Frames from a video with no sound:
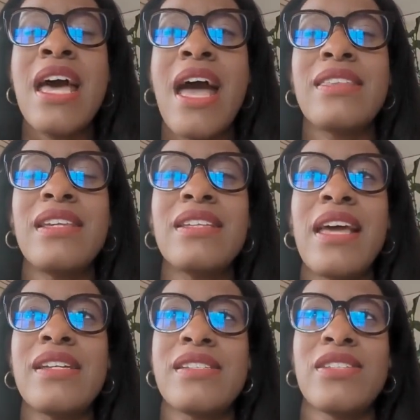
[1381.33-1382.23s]
I think
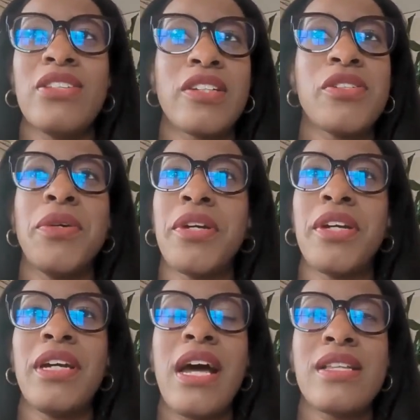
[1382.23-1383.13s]
that intellectual
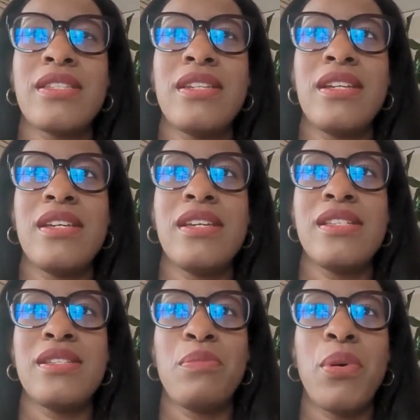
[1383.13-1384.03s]
curiosity
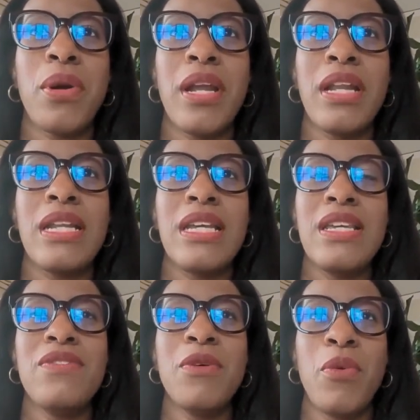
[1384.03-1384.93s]
is important. And
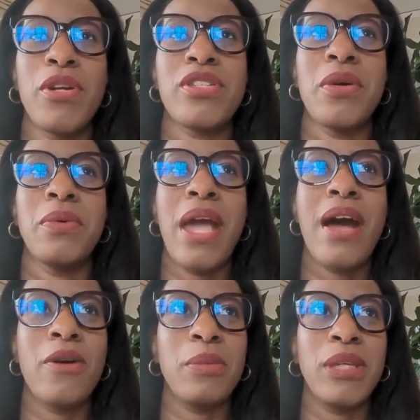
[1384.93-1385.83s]
even more so
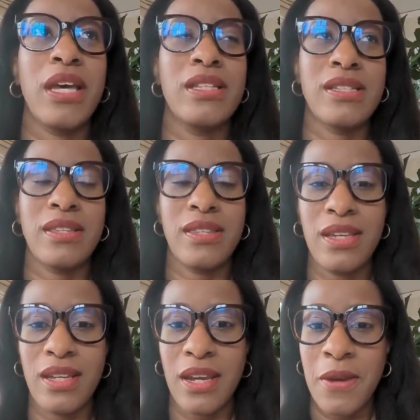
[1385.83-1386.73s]
now, because I
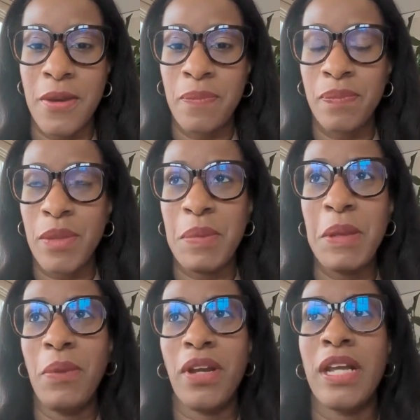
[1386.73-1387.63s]
think
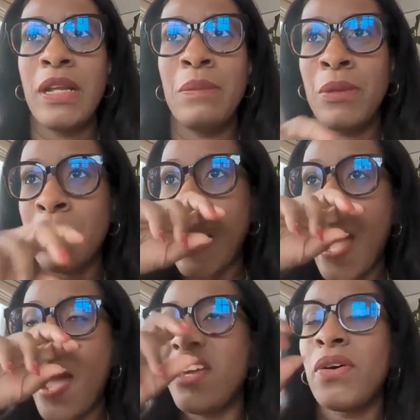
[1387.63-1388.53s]
people are going to be
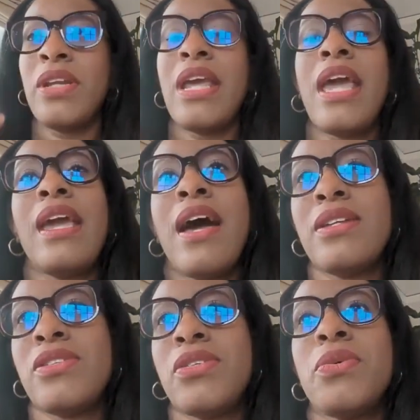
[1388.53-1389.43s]
relying on
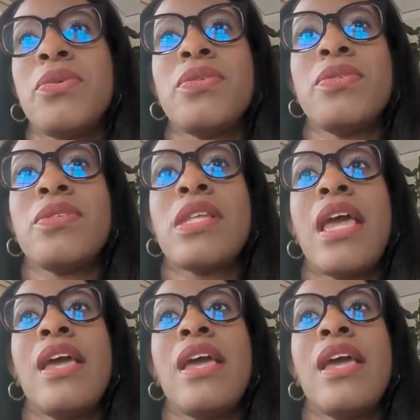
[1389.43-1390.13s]
AI tools.